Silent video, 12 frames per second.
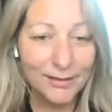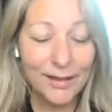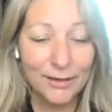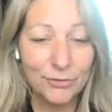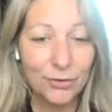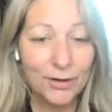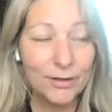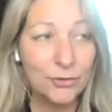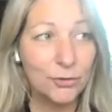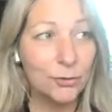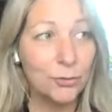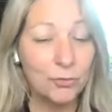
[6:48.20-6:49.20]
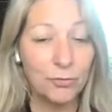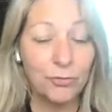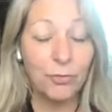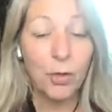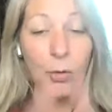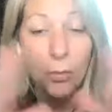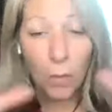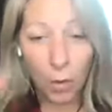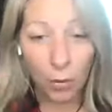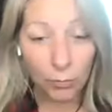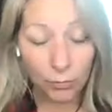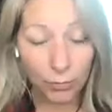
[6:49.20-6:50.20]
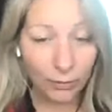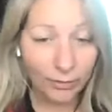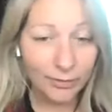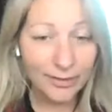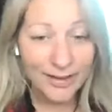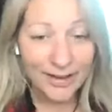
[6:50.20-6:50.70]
Not trying to flow over